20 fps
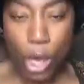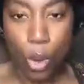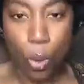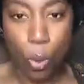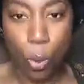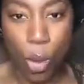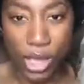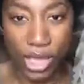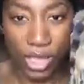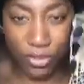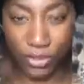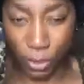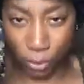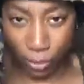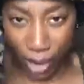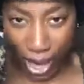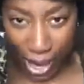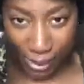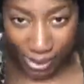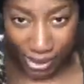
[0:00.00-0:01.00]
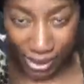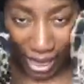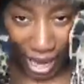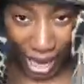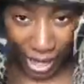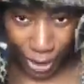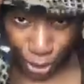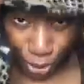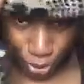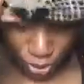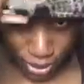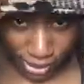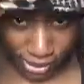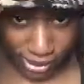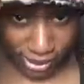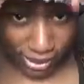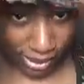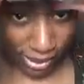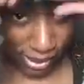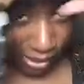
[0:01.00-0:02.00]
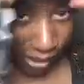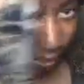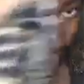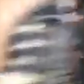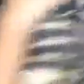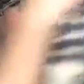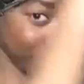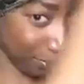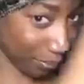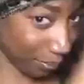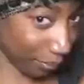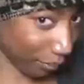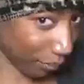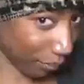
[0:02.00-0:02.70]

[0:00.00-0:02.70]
one of the wraps that I do consistently,